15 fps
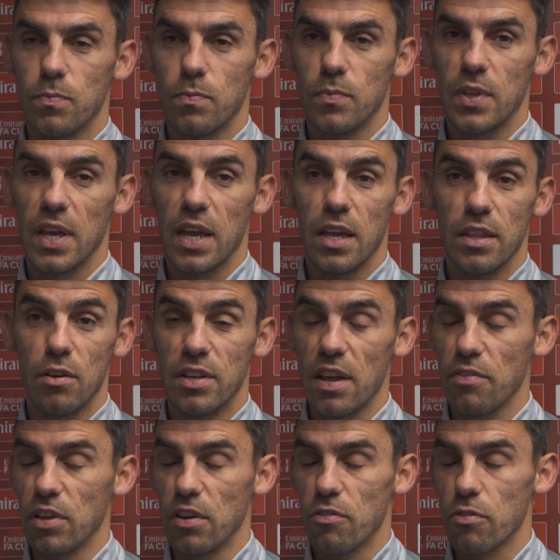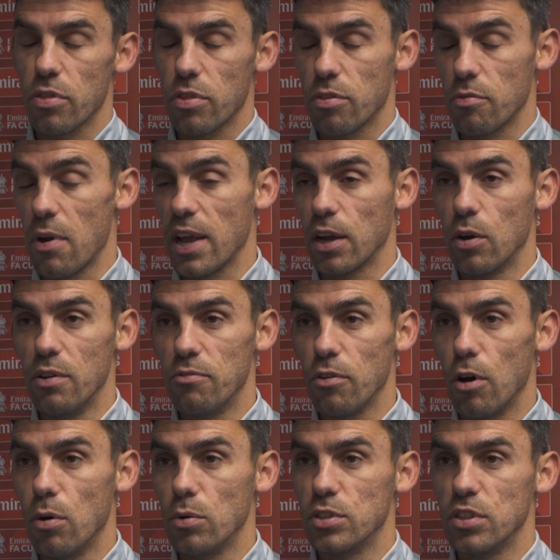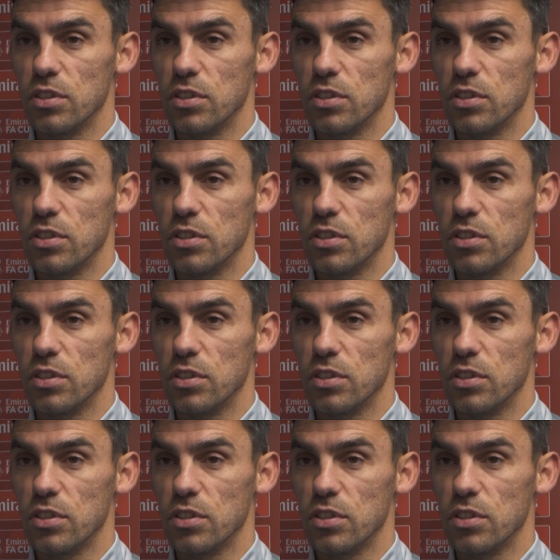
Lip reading: definitely a threat going forwards,